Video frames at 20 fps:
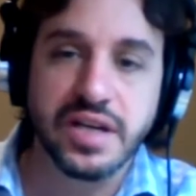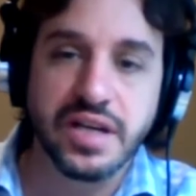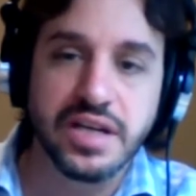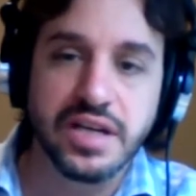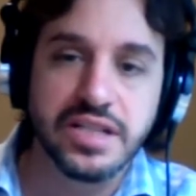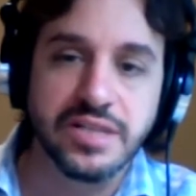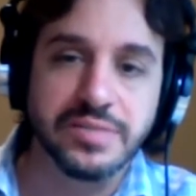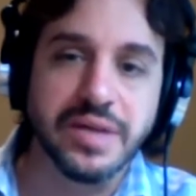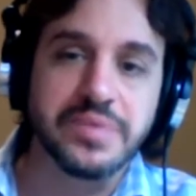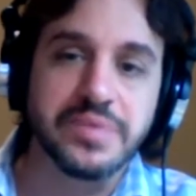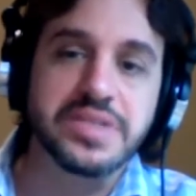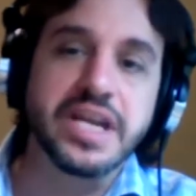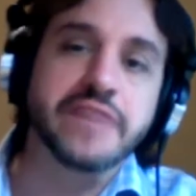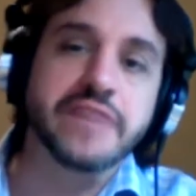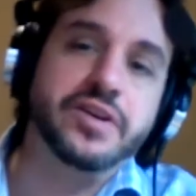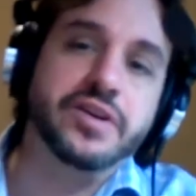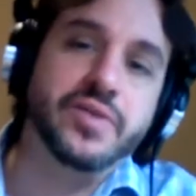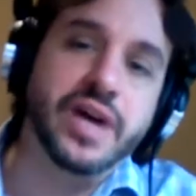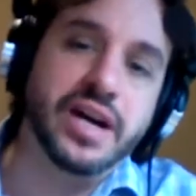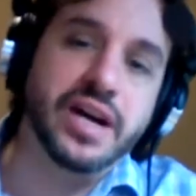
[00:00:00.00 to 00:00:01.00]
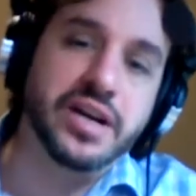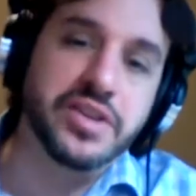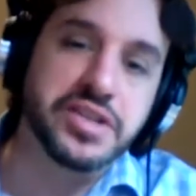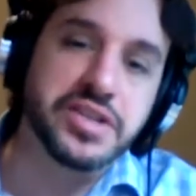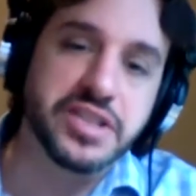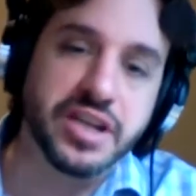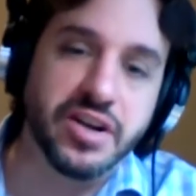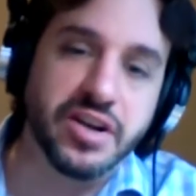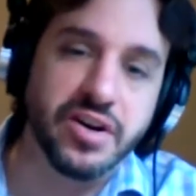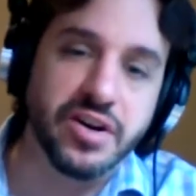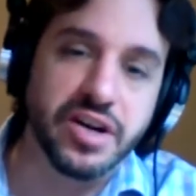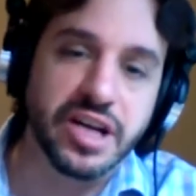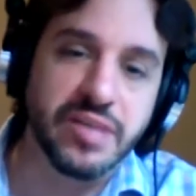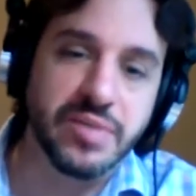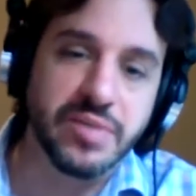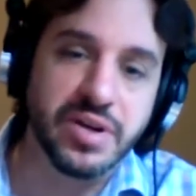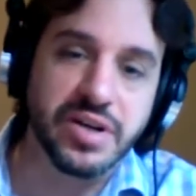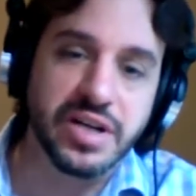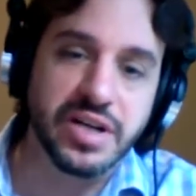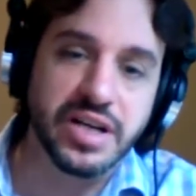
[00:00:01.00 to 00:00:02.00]
sometimes take for granted in the security
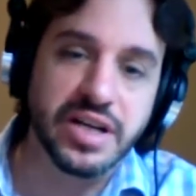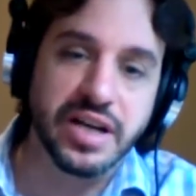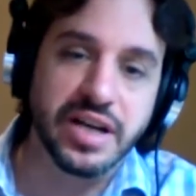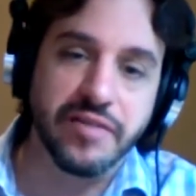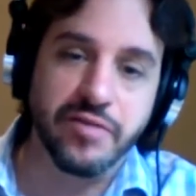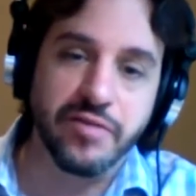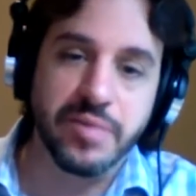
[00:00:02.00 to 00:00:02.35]
community if